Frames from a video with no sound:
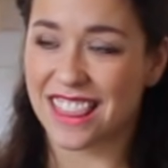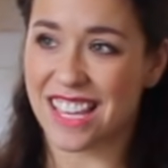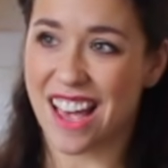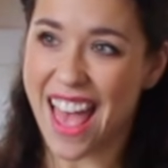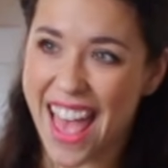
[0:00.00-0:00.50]

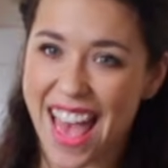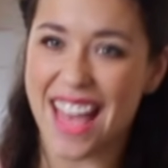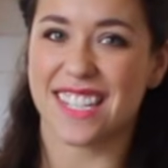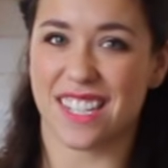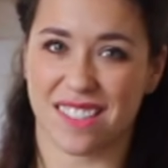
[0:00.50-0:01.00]
the
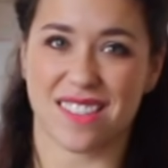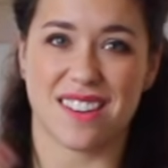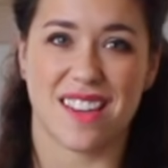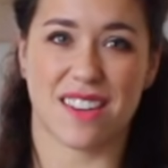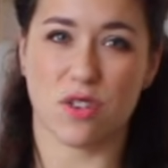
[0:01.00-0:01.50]
air
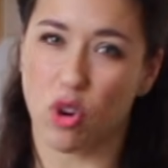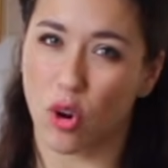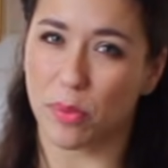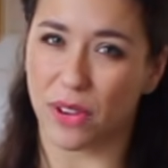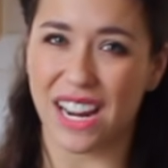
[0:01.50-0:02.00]
doesn't
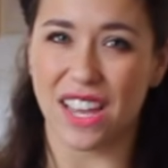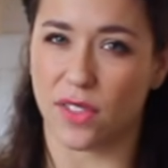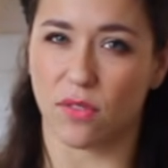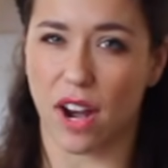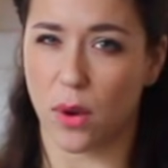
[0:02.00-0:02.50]
incorporate in
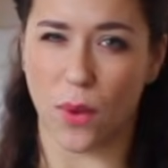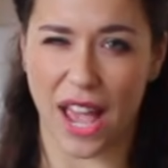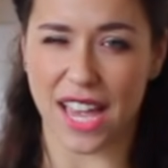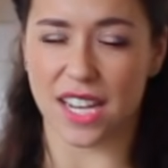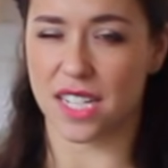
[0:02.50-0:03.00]
the right
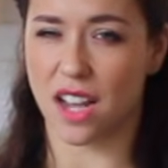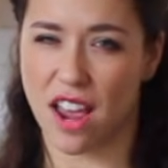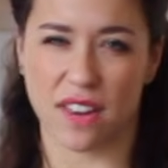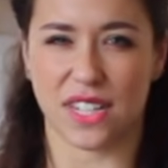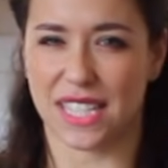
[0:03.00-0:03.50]
way and
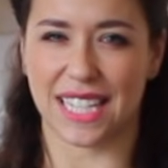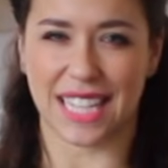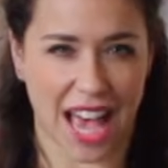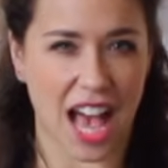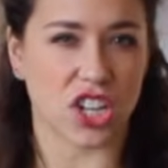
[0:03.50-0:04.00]
kind of
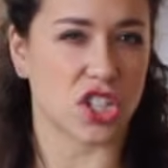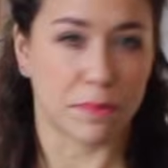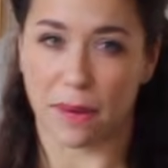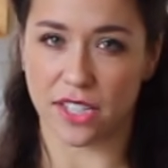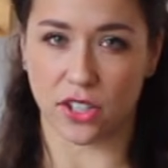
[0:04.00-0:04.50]
doesn't catch the
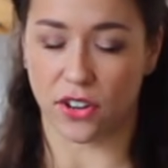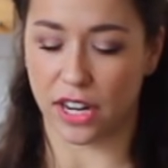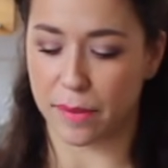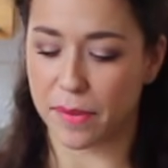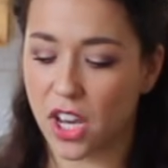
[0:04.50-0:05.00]

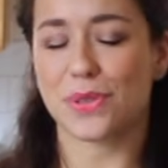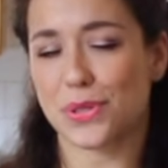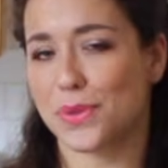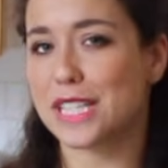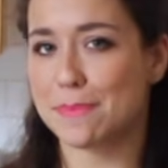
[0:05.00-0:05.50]
buttercream. So it's
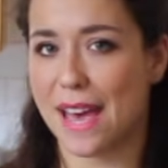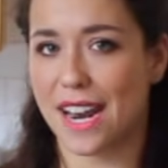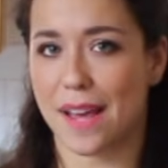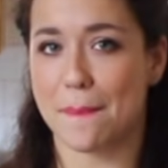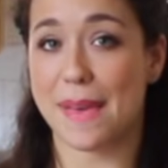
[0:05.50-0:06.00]
always
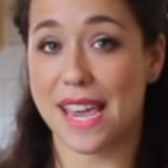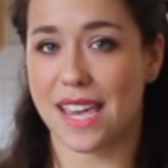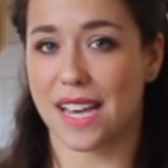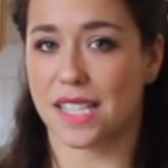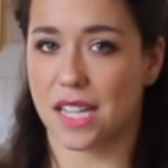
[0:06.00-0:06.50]
better
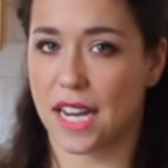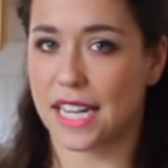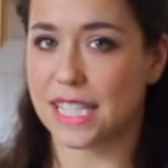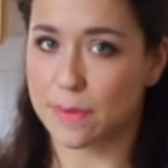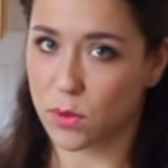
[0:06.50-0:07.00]
making a
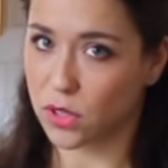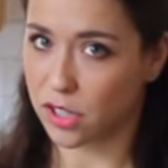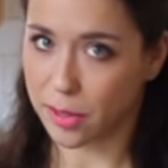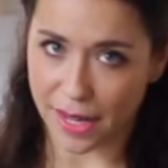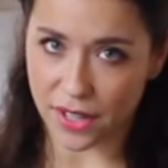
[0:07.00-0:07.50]
slightly
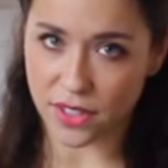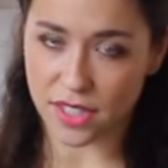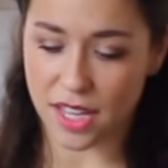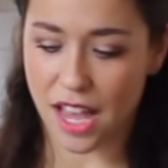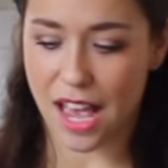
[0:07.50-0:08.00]
smaller
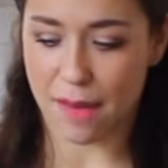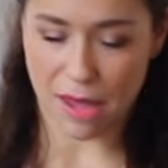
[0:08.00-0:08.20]
amount, and